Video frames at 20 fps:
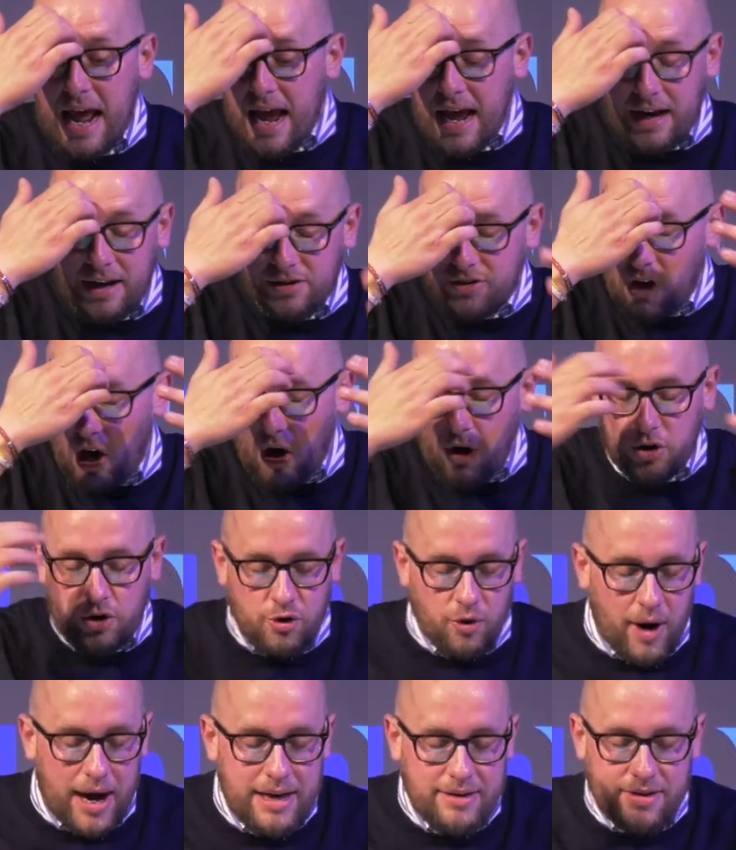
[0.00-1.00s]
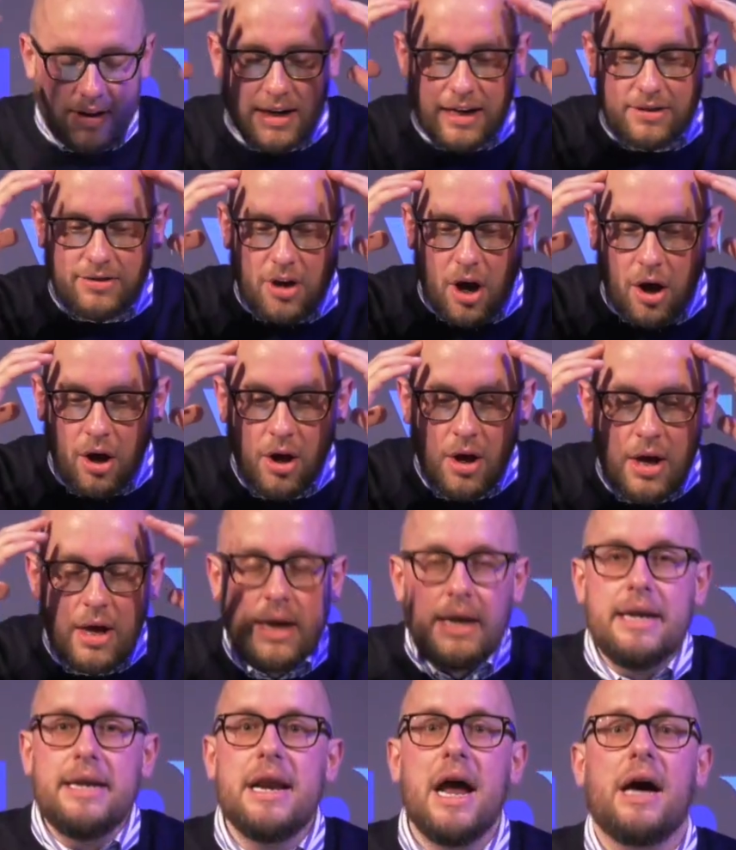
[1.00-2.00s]
And it's all crazy and it's all
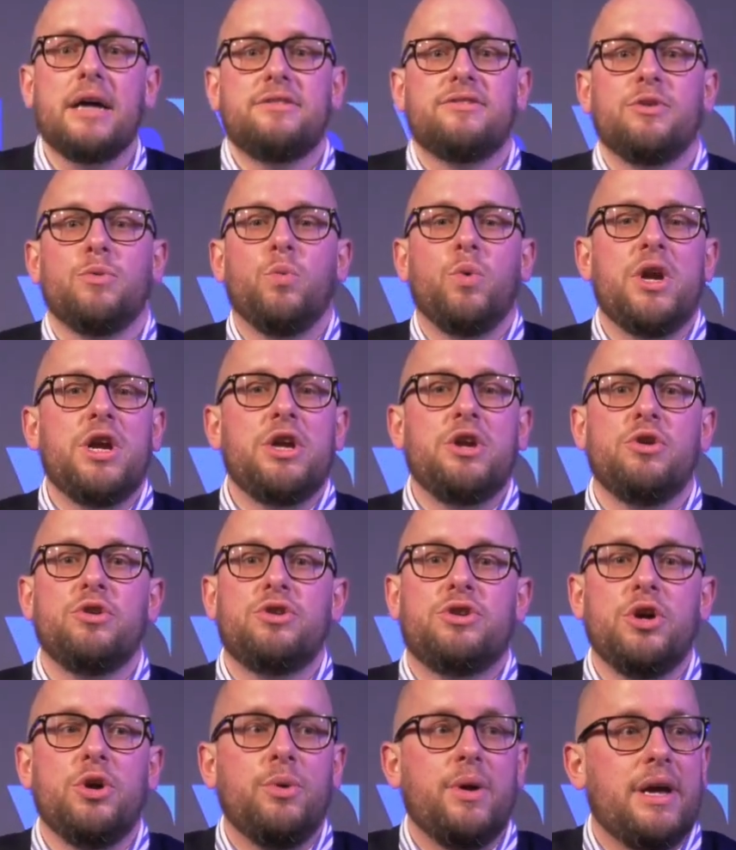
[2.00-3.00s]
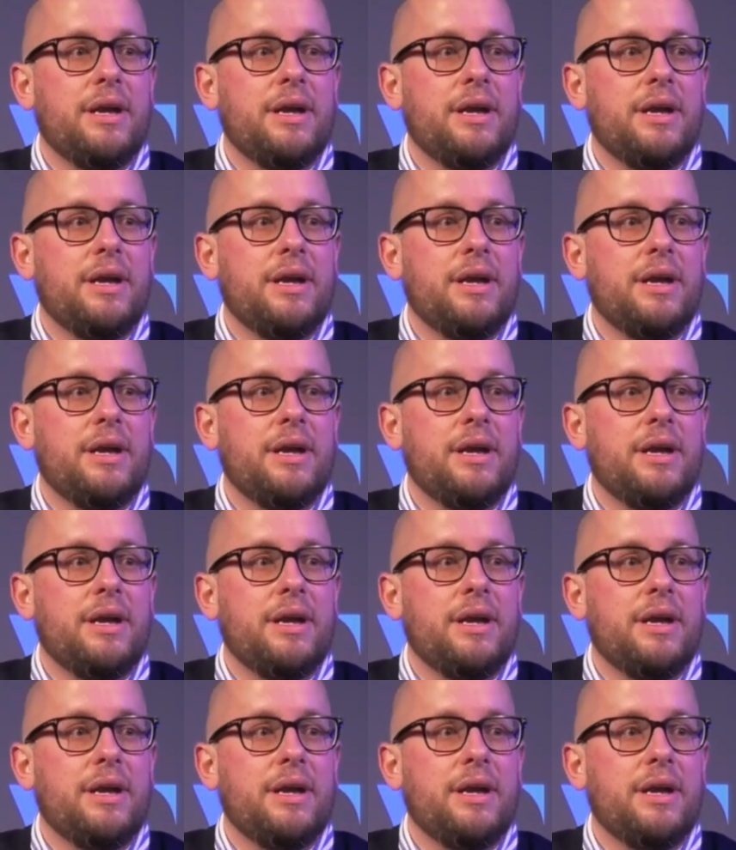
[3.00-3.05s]
nuts. And what do you do?